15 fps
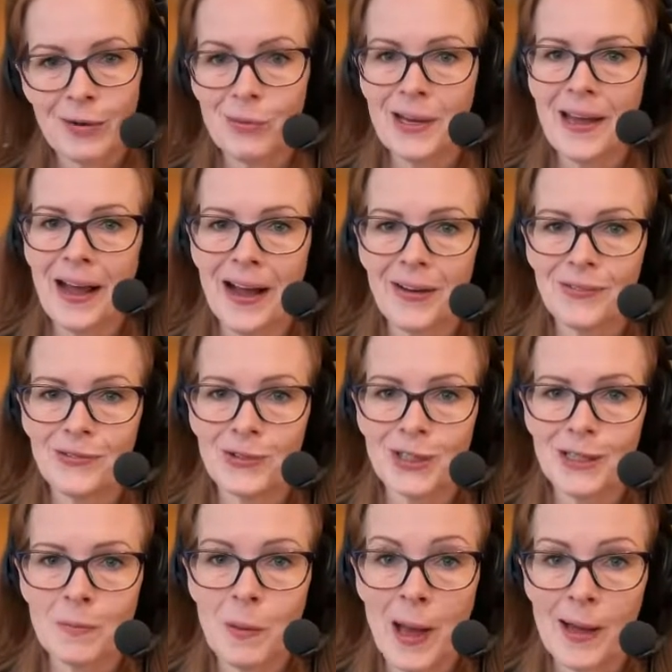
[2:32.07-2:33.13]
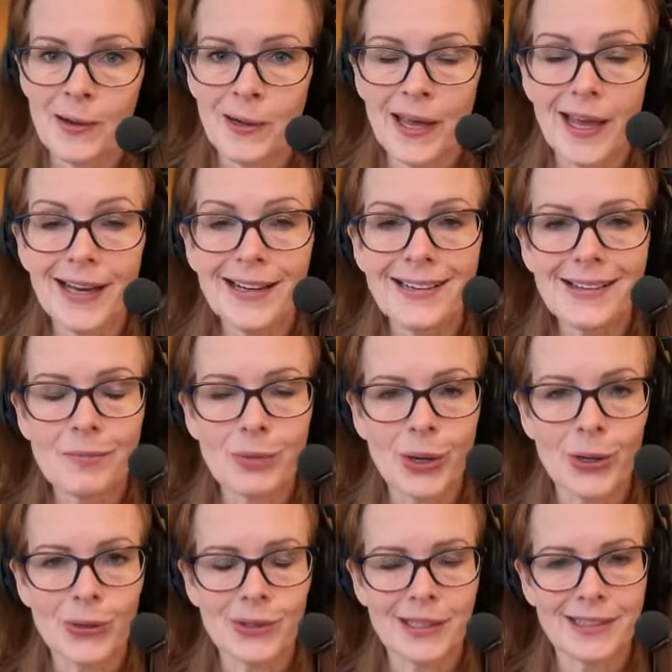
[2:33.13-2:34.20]
that we have with pattern editing
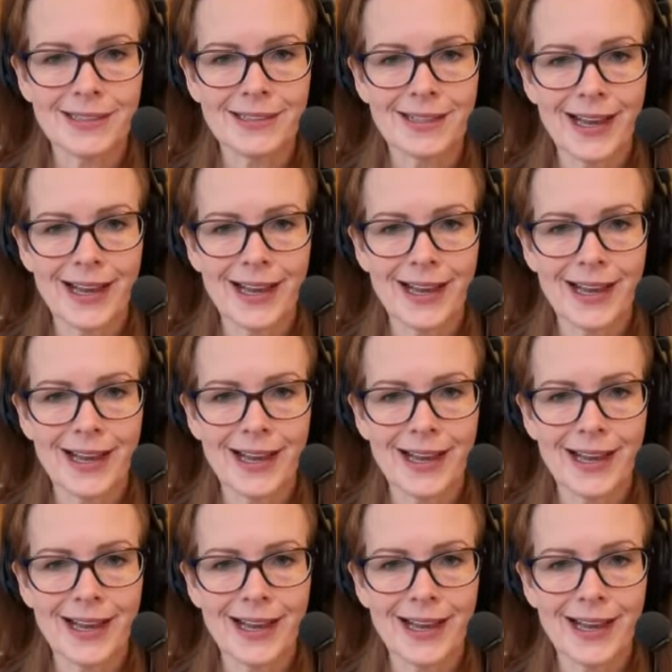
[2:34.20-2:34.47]
mode is